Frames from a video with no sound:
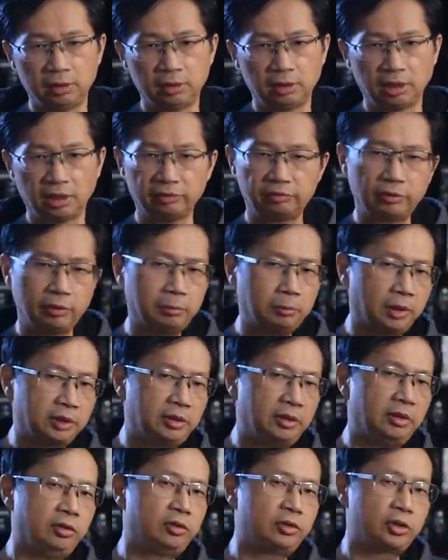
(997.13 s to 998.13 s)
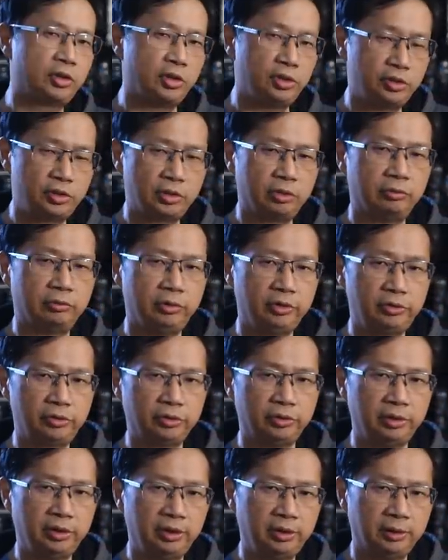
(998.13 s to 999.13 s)
I find my taste changing
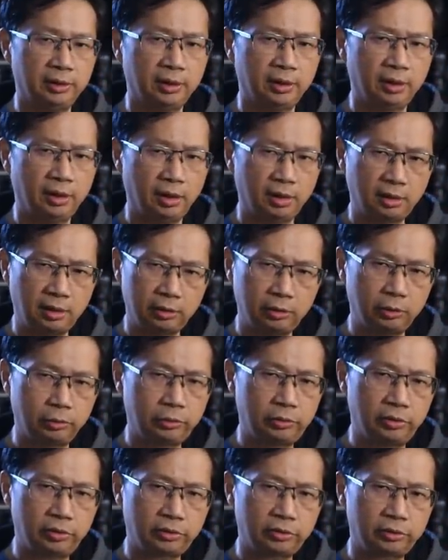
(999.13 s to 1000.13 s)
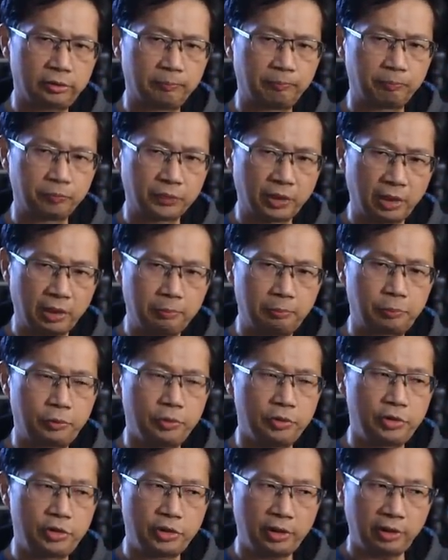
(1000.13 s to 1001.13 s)
recently and I notice I
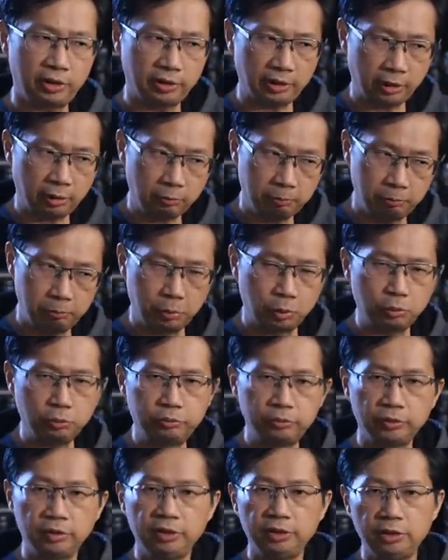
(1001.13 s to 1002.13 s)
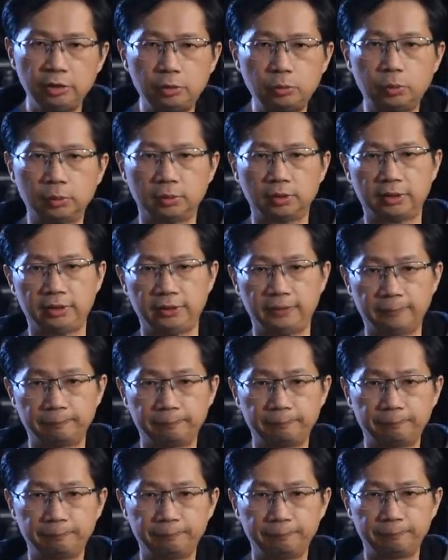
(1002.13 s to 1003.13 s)
appreciate now both equally.
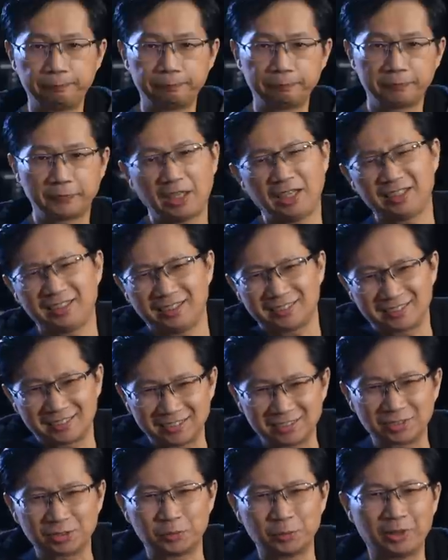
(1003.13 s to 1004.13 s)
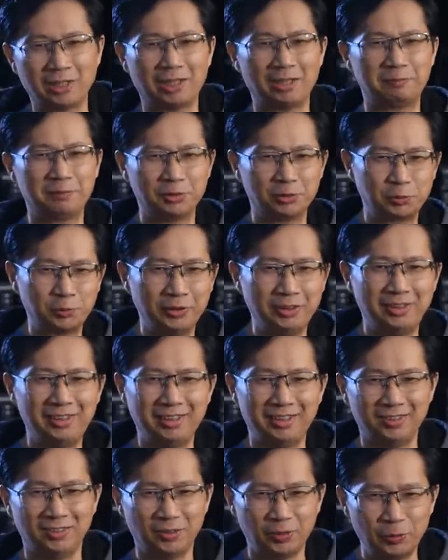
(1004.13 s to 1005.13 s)
I guess this is what happens when you
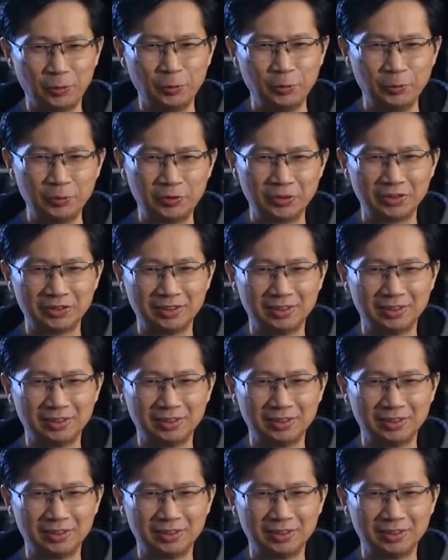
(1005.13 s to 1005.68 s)
get old.